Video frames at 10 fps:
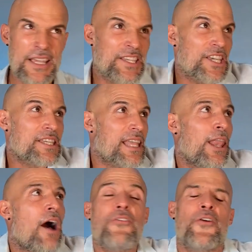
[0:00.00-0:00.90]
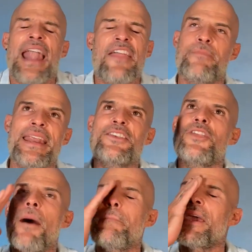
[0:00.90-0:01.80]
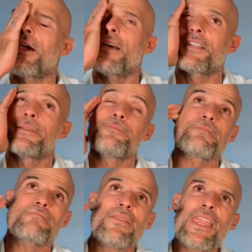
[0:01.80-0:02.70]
It's just a love for life, but it's not because